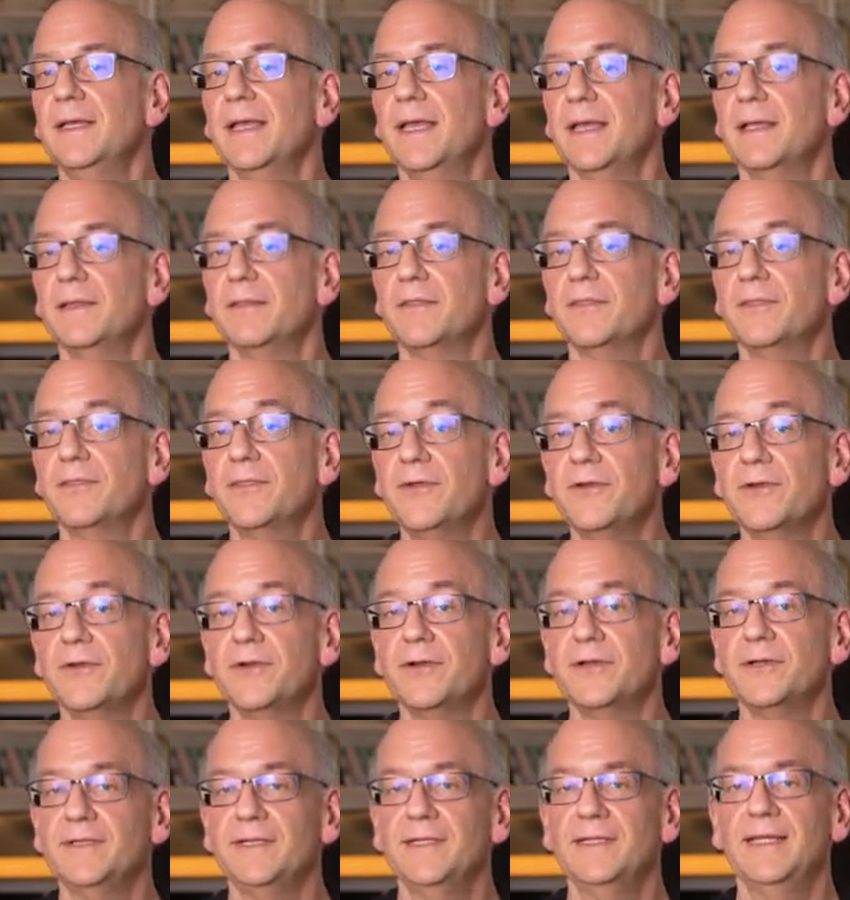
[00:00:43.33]
And
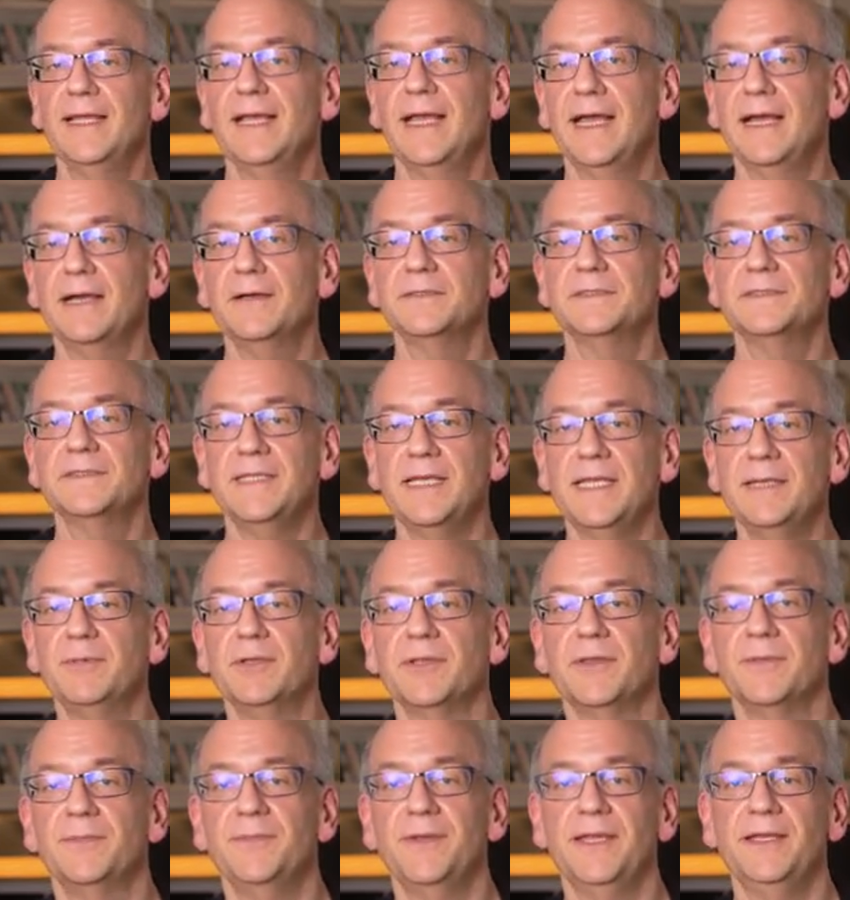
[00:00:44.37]
third, how
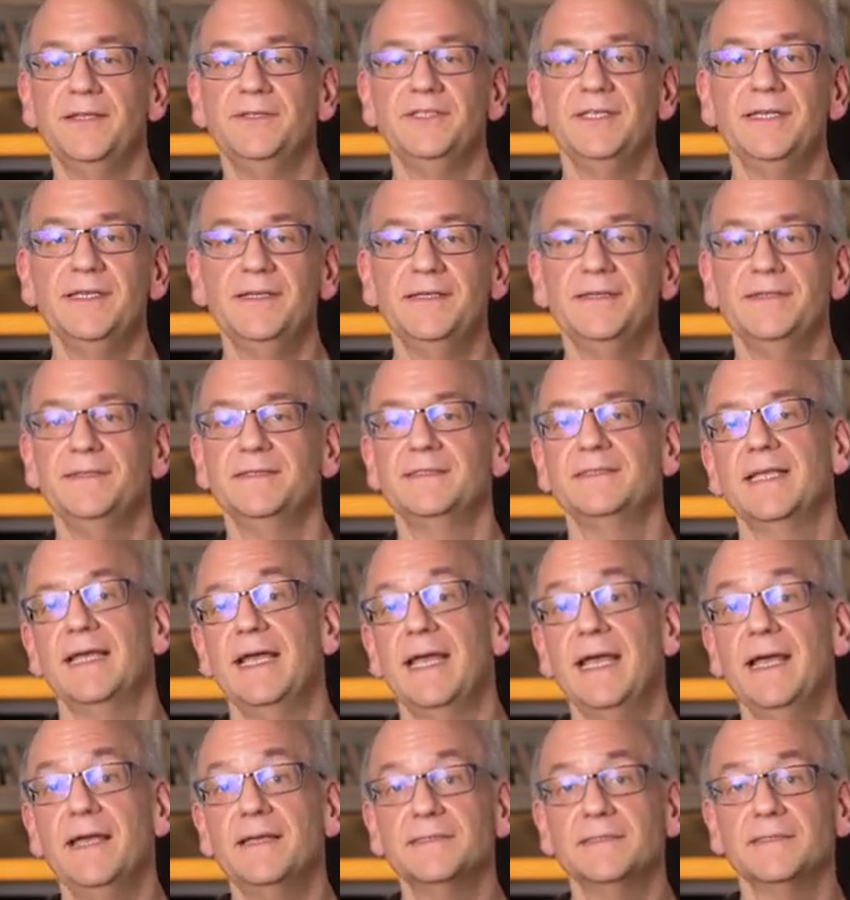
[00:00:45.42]
stable the page is
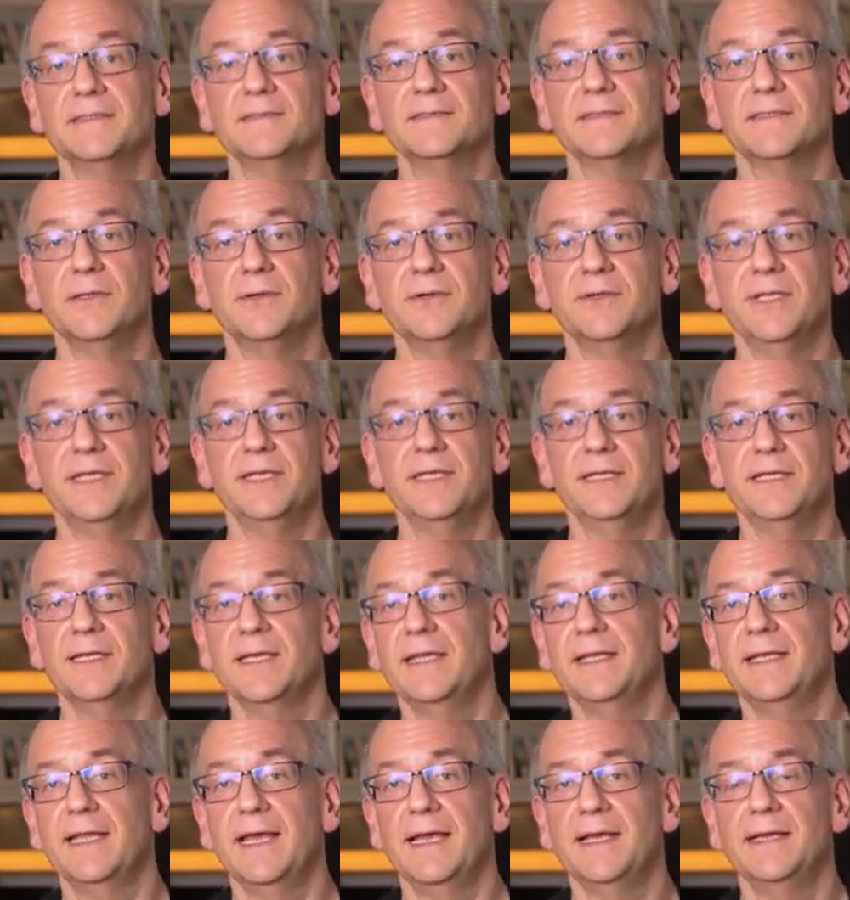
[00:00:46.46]
as it's loading
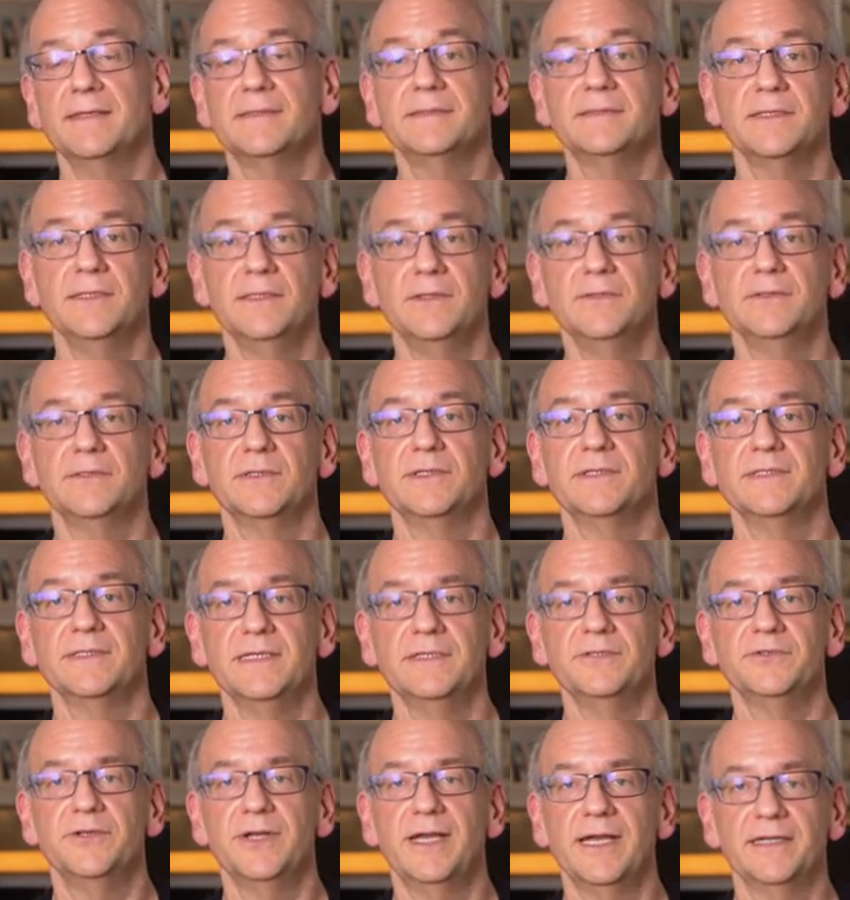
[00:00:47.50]
and as the user is
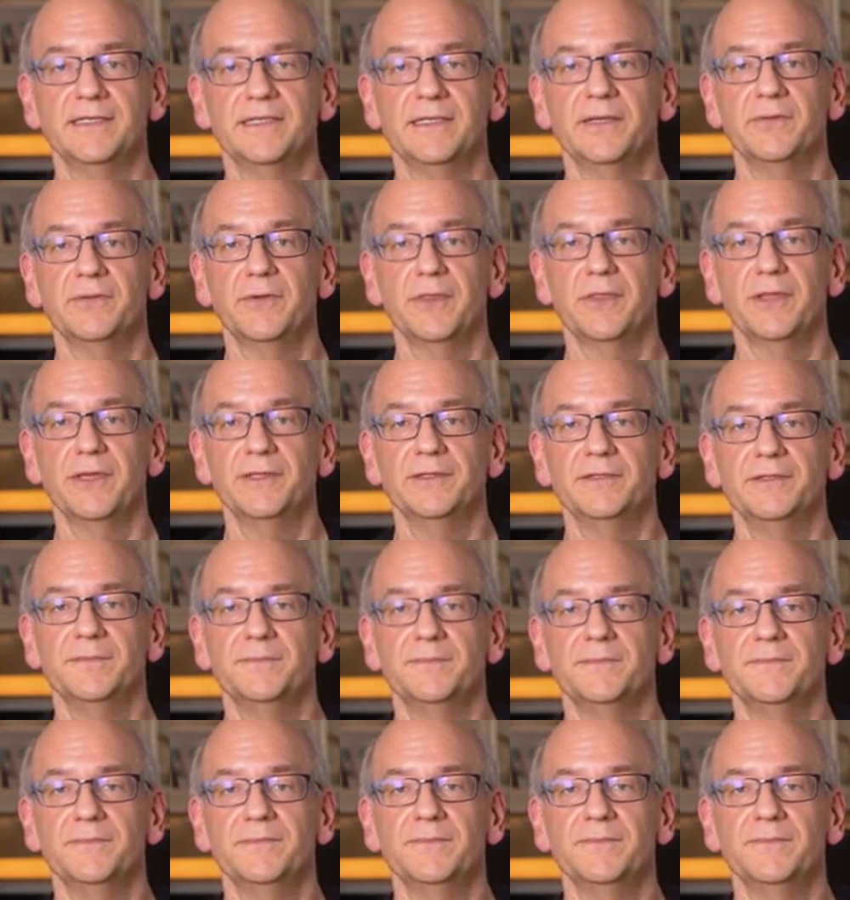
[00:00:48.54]
interacting with it.